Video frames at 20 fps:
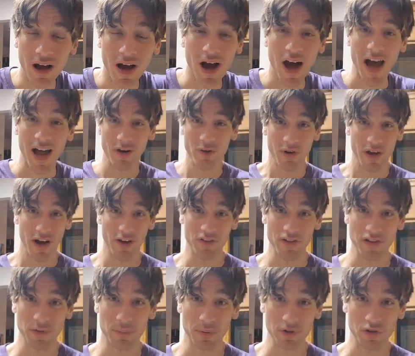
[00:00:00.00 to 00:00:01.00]
I don't care if
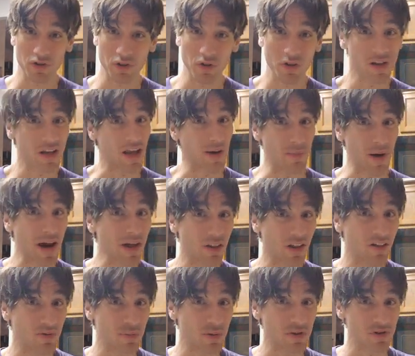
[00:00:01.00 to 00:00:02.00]
it's a Persona game. I
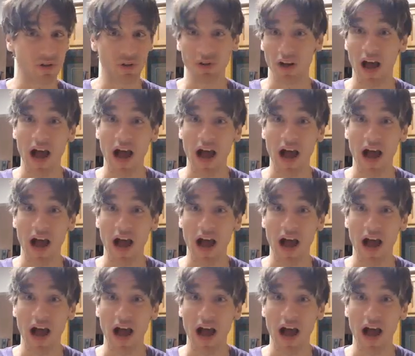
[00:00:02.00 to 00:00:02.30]
love Persona.